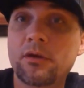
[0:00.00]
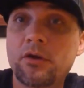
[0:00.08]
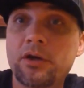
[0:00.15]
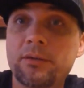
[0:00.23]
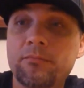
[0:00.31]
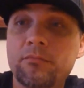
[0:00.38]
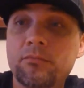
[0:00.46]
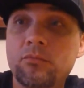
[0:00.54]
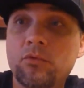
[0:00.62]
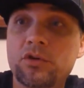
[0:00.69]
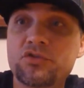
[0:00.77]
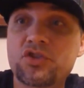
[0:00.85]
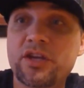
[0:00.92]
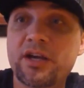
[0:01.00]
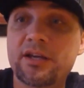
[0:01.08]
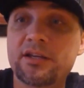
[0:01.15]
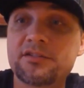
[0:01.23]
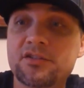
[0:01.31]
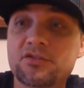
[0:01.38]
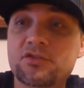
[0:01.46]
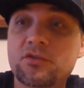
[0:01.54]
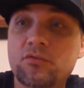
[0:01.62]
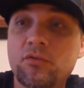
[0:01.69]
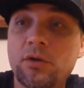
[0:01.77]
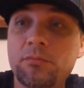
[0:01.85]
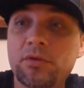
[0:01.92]
All right, one shot as it's
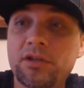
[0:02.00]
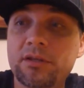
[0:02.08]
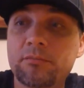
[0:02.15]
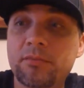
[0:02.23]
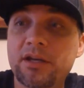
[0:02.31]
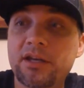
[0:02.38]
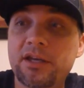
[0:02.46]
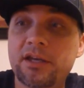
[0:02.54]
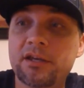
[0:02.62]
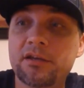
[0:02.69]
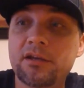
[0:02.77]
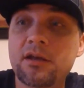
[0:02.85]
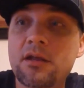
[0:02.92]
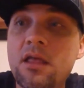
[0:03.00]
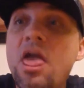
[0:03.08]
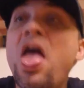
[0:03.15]
crumbling in my hand.